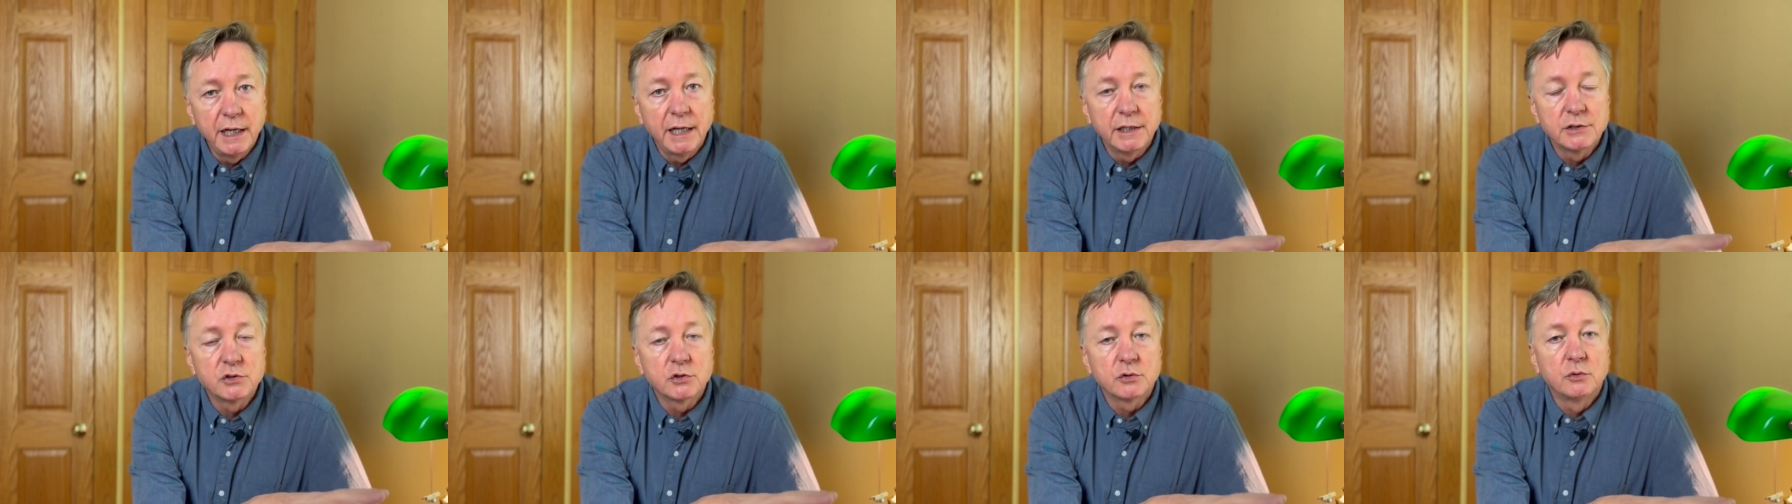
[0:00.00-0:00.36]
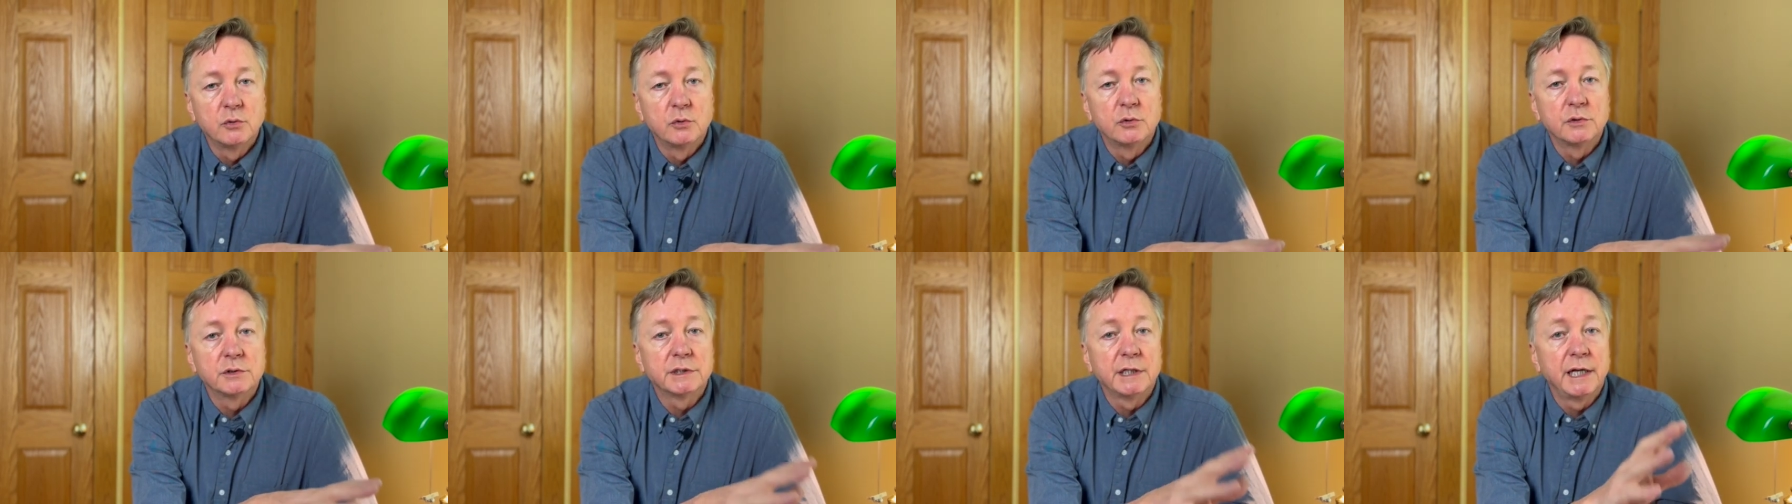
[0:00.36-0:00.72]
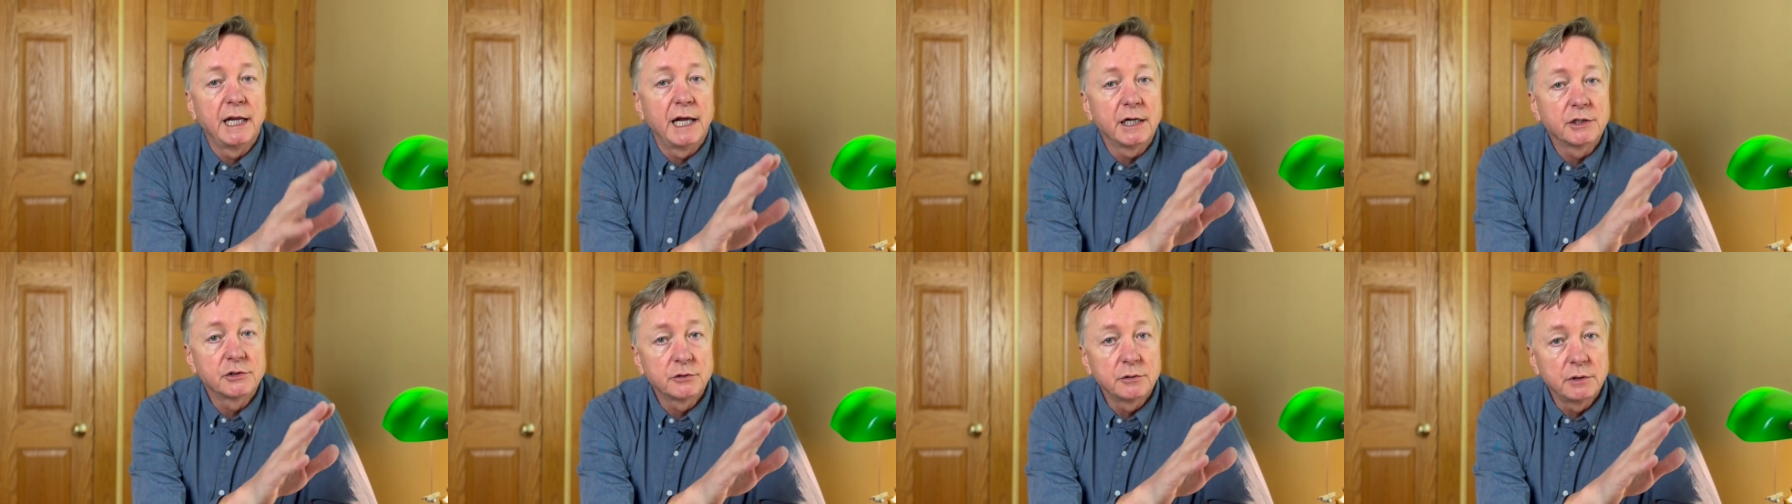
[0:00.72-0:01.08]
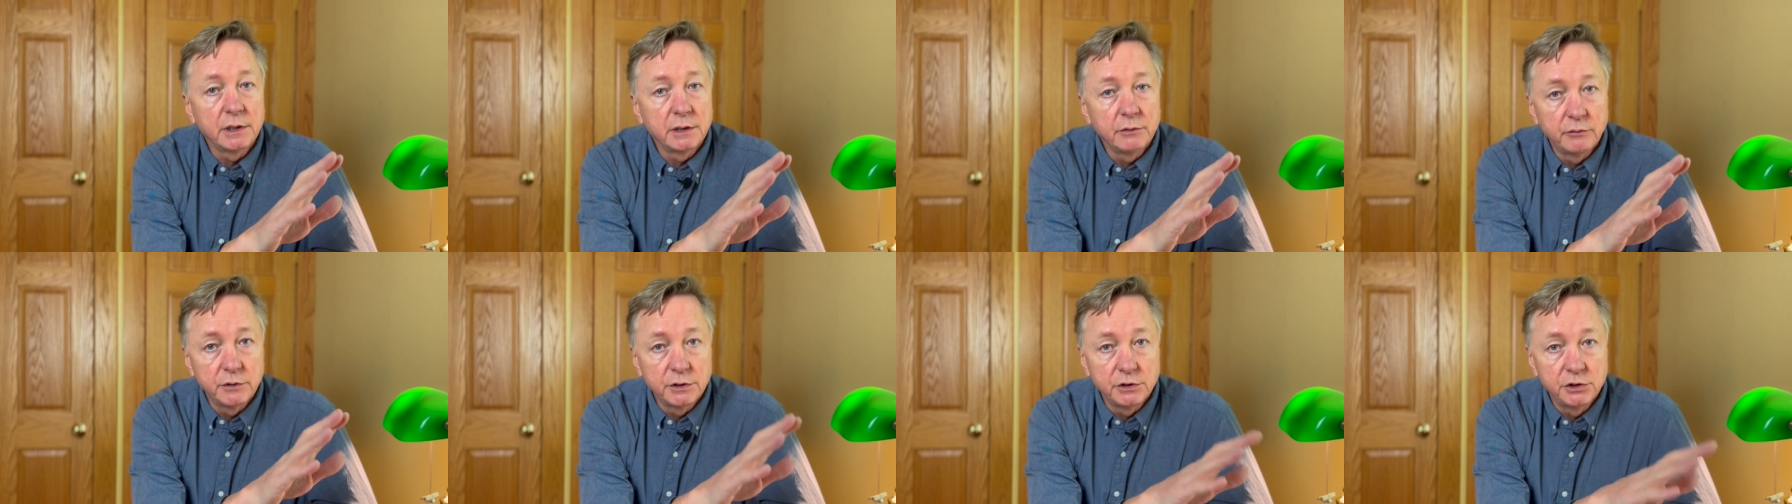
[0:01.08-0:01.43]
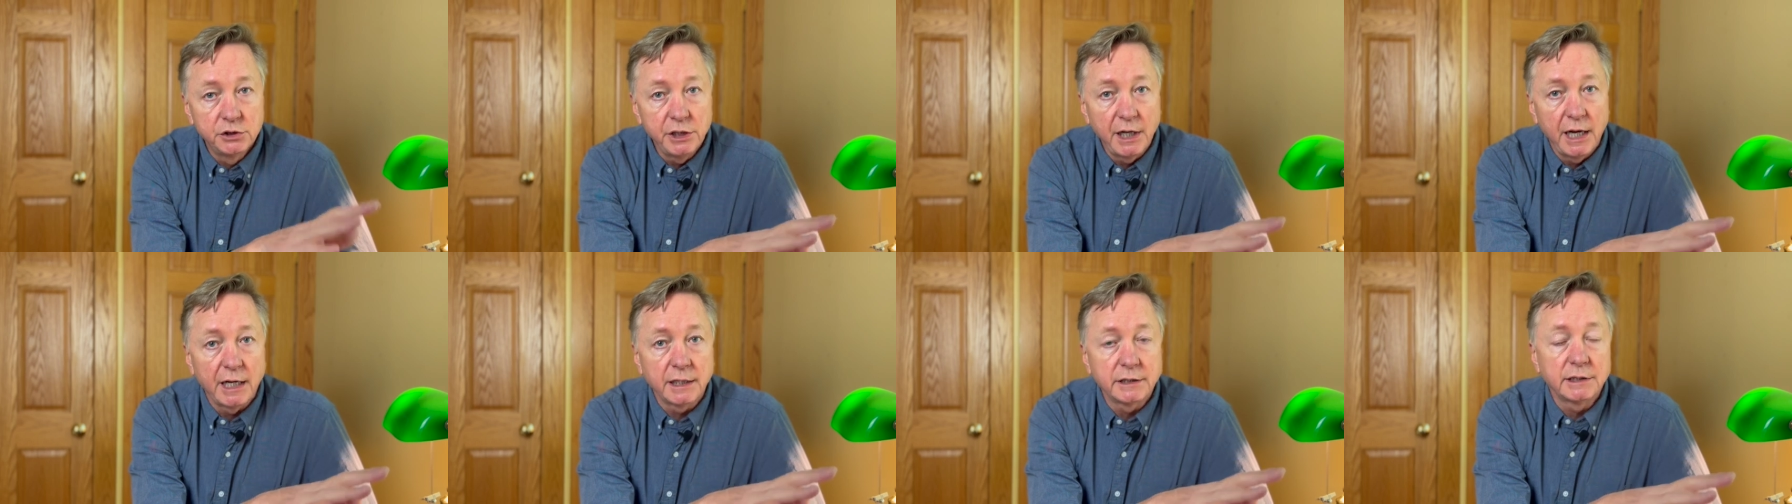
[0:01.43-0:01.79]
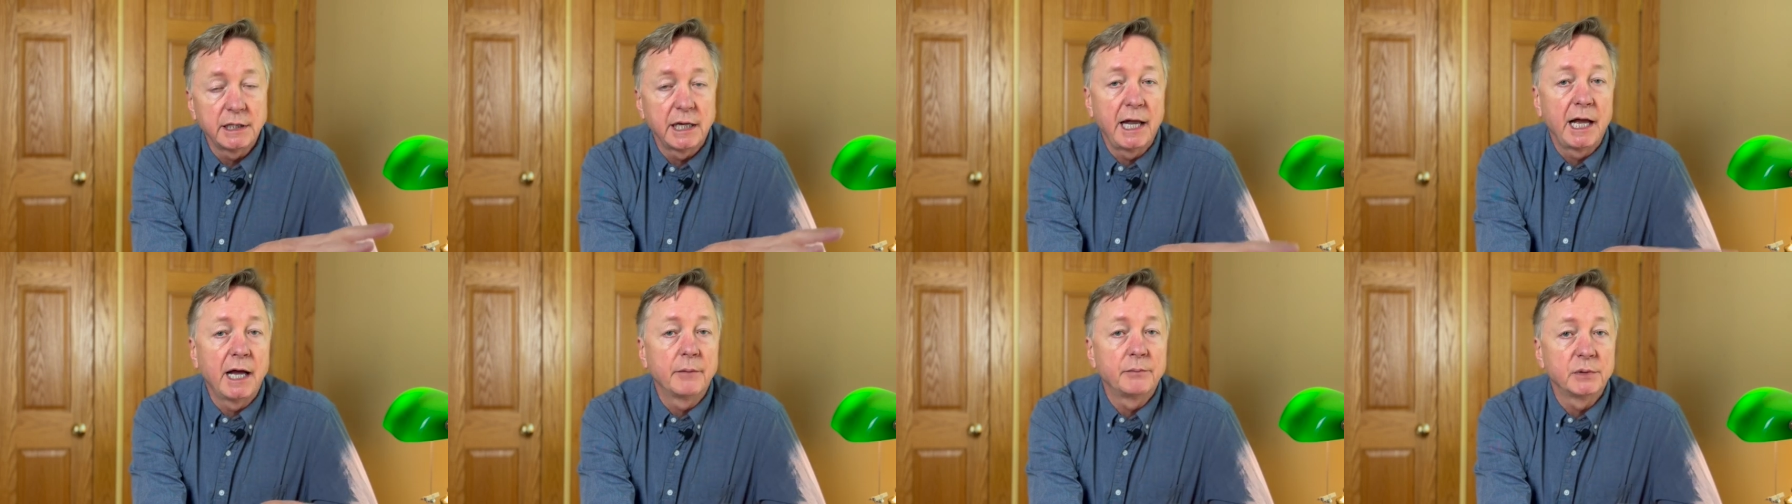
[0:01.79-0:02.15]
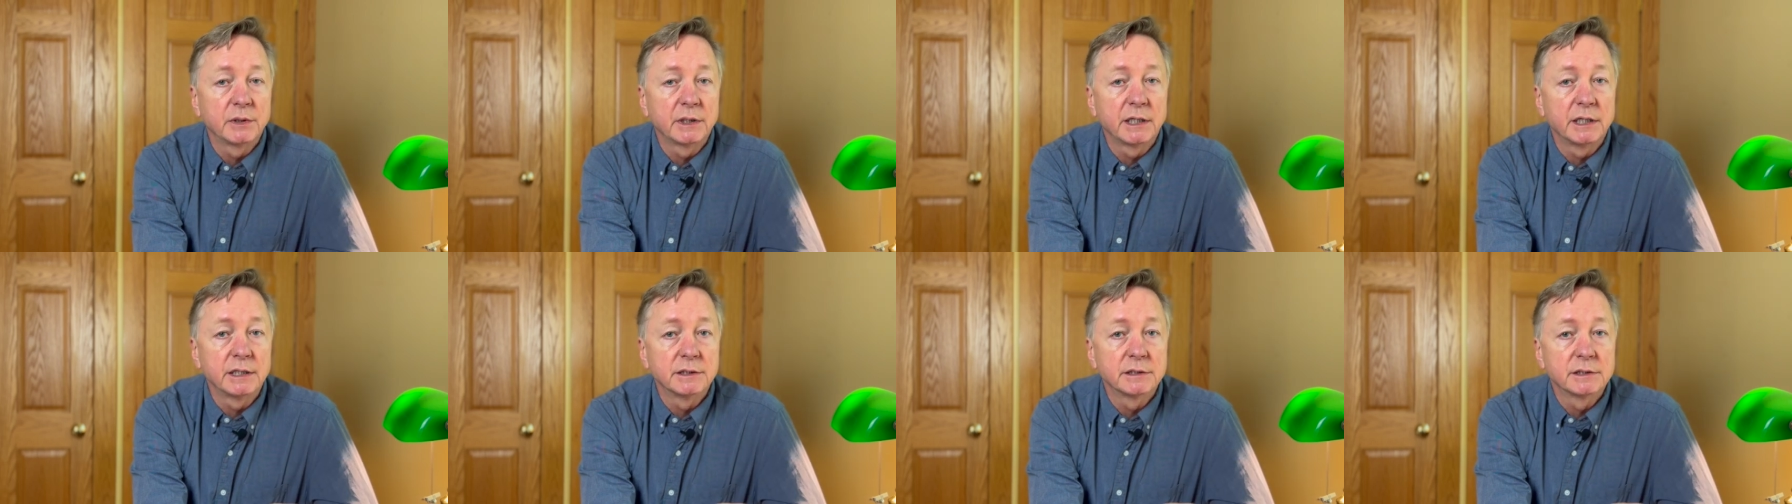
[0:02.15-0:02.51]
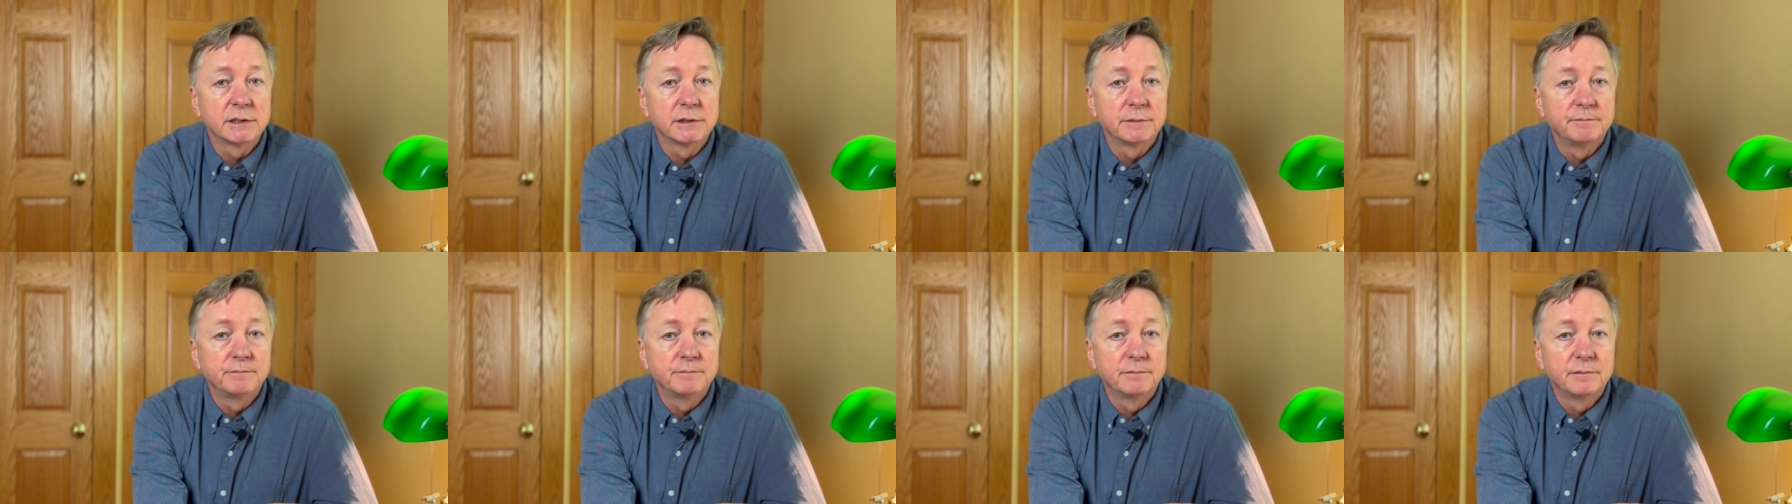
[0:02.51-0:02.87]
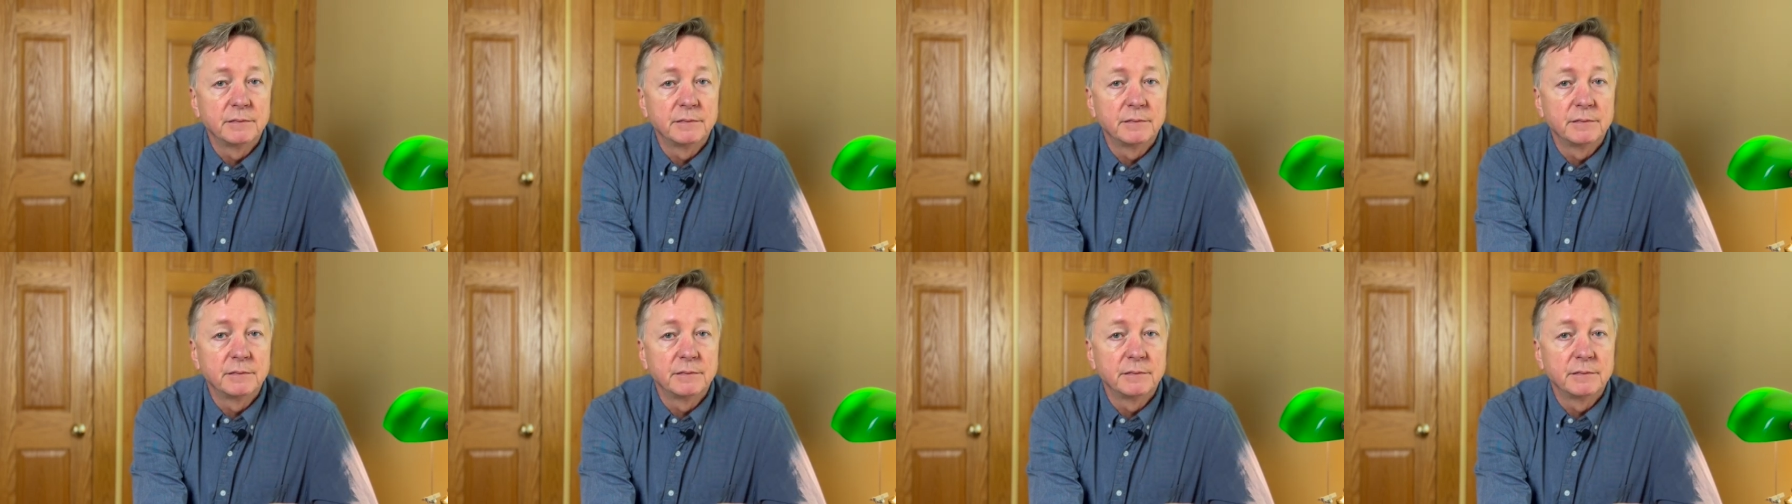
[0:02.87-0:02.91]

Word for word: at schools that actually reject applicants.